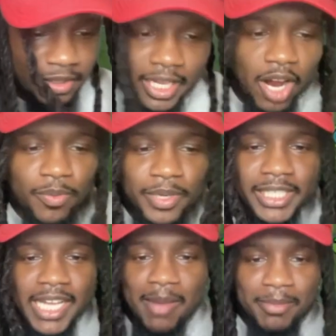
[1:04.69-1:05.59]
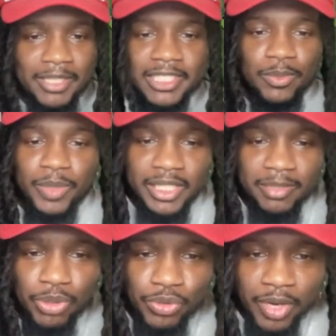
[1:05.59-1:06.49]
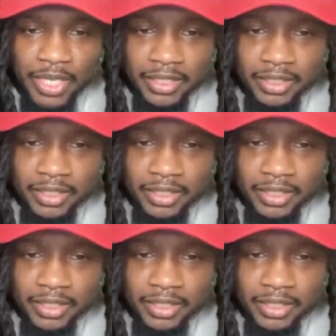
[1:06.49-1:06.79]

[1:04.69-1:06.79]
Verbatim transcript: They already got me just with this move and right here.